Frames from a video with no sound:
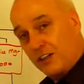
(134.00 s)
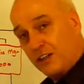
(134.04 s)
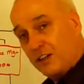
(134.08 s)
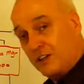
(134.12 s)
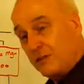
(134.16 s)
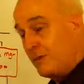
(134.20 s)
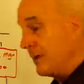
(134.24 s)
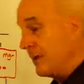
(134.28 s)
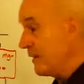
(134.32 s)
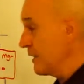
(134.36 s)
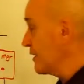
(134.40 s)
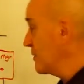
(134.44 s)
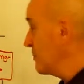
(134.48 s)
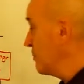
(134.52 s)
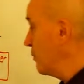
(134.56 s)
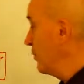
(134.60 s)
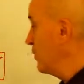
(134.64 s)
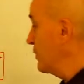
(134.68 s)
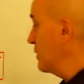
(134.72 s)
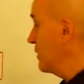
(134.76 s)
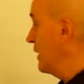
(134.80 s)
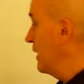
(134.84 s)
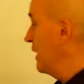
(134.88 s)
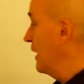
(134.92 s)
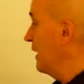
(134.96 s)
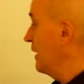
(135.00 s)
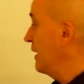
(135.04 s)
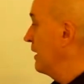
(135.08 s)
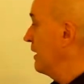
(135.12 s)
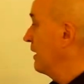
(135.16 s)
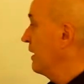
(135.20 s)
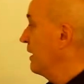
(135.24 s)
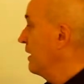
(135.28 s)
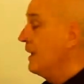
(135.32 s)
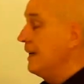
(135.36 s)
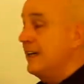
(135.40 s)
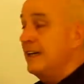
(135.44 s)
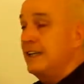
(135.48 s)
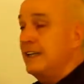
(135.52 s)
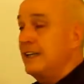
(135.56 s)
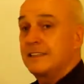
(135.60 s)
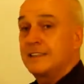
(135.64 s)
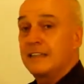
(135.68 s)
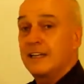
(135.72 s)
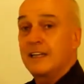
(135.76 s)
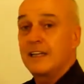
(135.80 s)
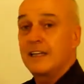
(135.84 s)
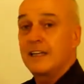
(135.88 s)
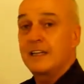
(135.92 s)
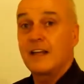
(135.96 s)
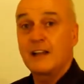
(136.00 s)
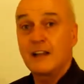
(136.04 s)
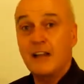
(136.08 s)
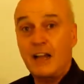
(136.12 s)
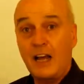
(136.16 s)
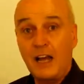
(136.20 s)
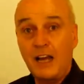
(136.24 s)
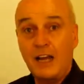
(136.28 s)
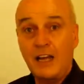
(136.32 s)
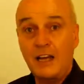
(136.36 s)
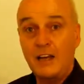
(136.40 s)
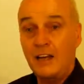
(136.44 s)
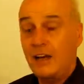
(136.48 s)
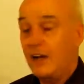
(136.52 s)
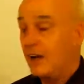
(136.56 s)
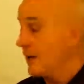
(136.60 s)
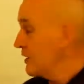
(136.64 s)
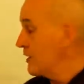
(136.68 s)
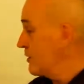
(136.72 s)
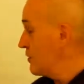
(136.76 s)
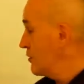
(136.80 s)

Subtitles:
things about this person here is that they are